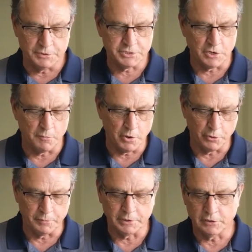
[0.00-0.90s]
The cell
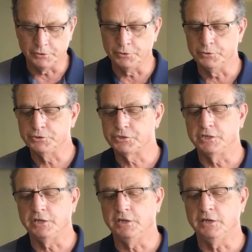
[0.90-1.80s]
modem includes
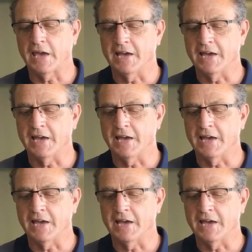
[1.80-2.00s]
the